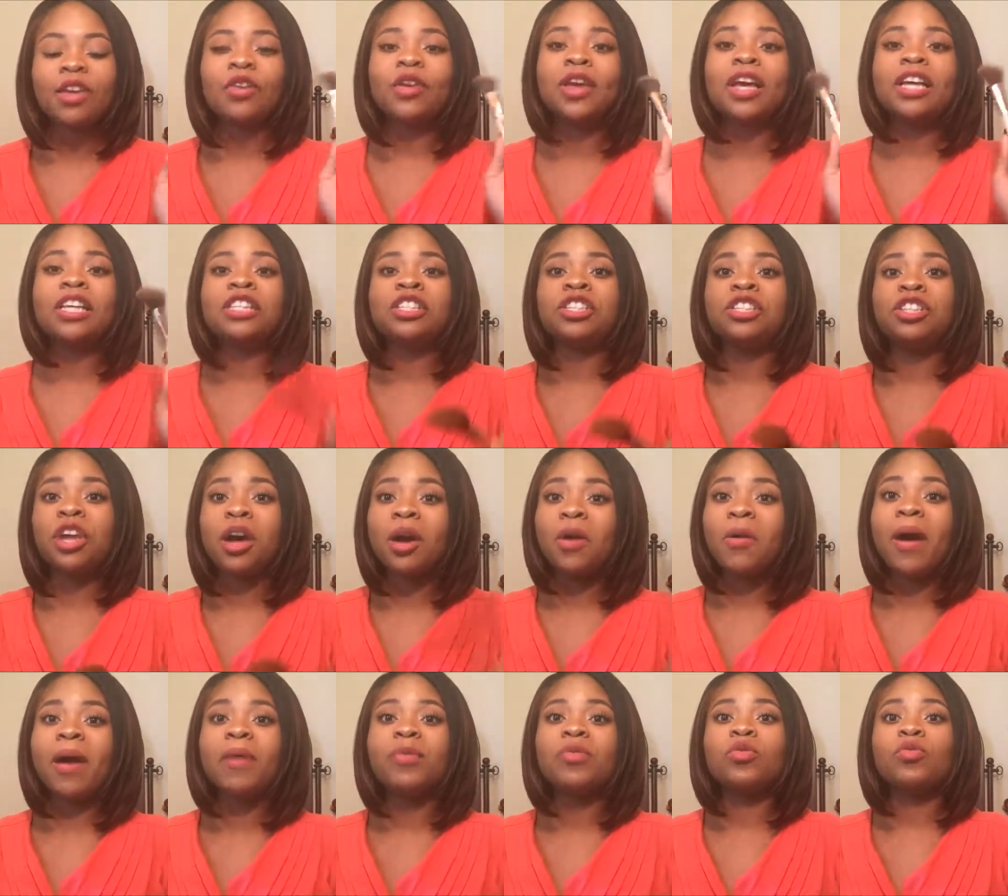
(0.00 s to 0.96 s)
You guys
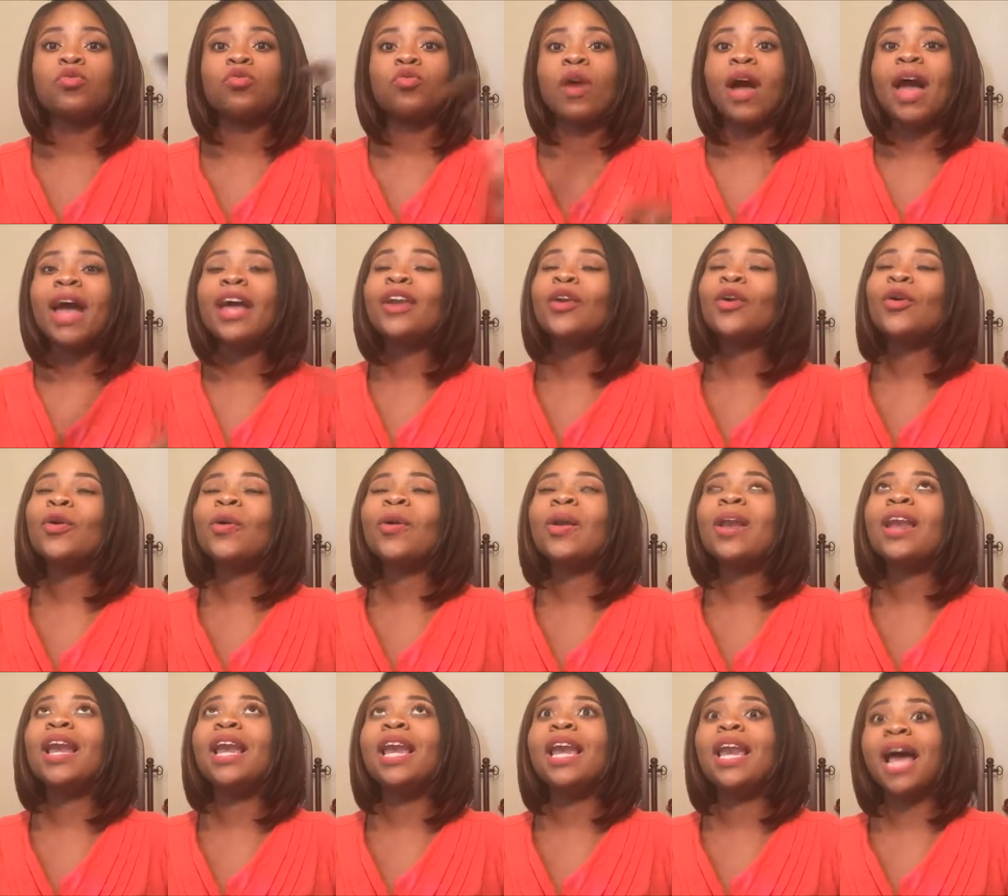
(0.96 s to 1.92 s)
know I was ride
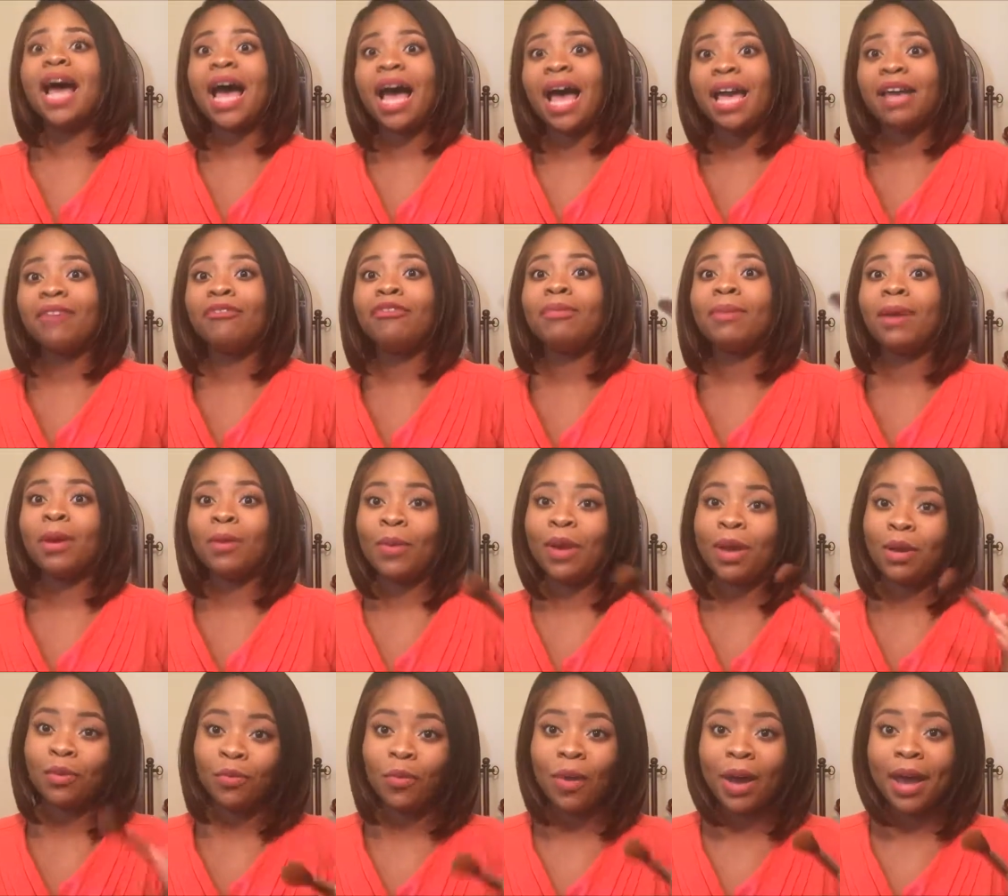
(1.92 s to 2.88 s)
or die for my
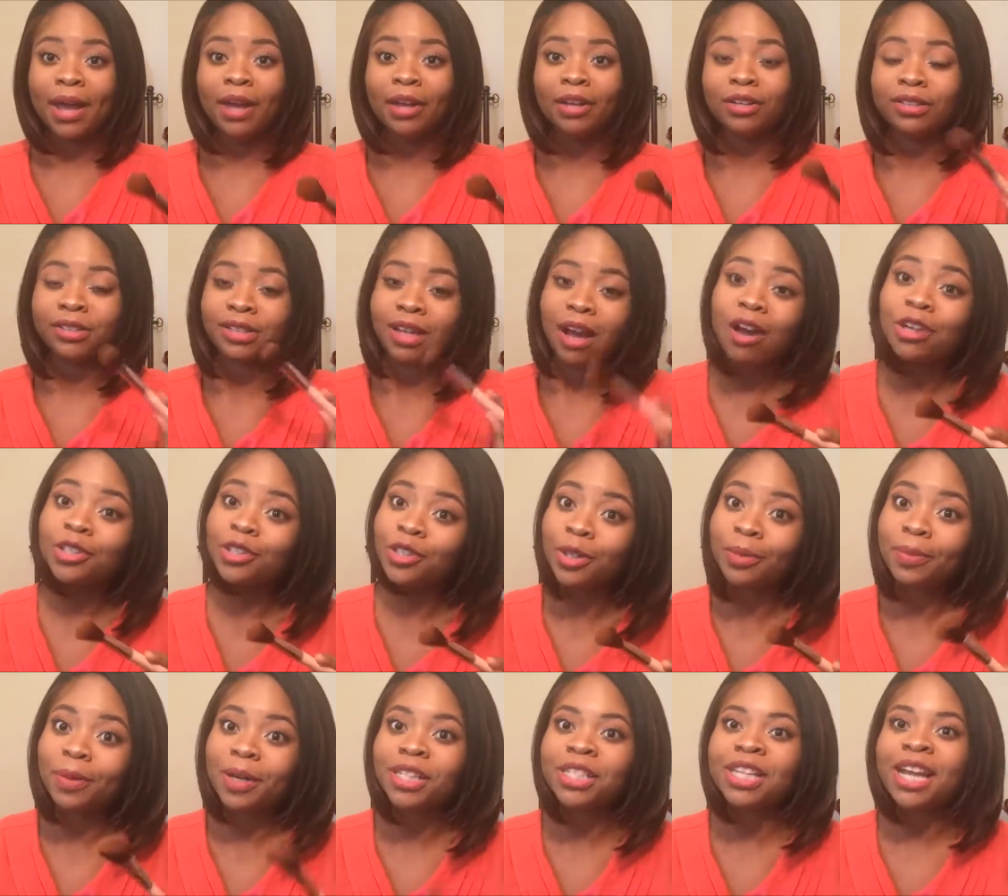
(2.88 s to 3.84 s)
Wet n Wild
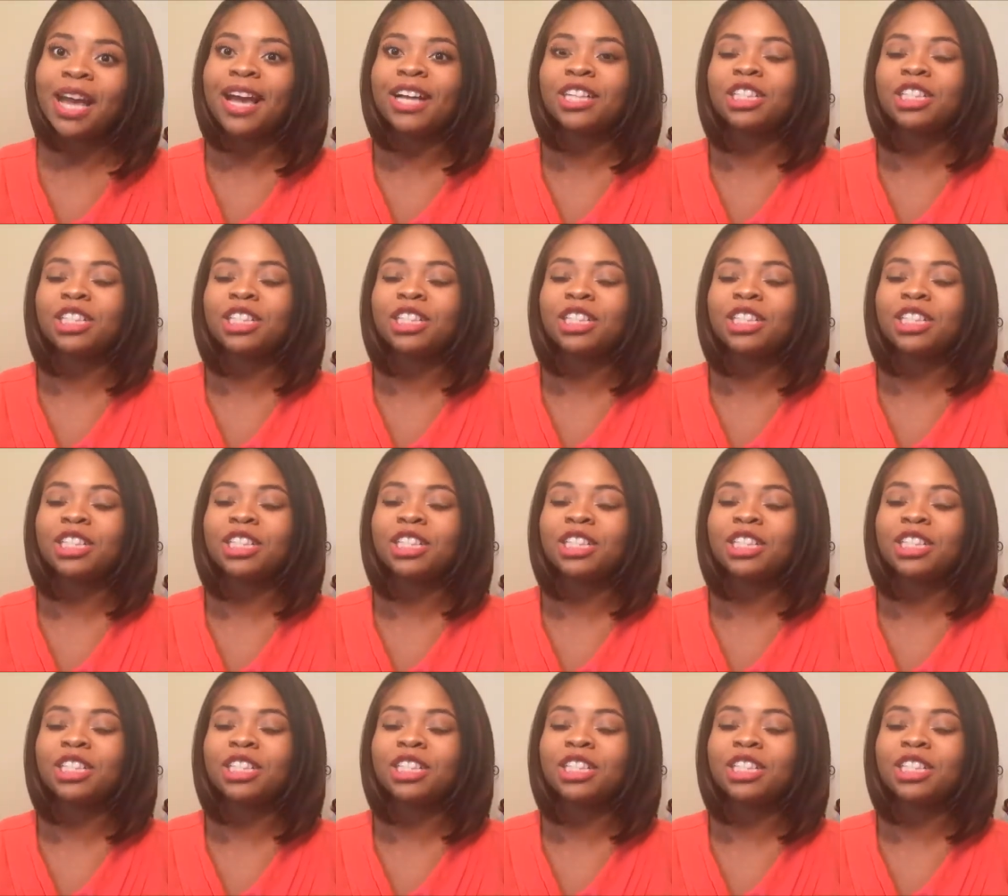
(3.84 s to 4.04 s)
contour brush.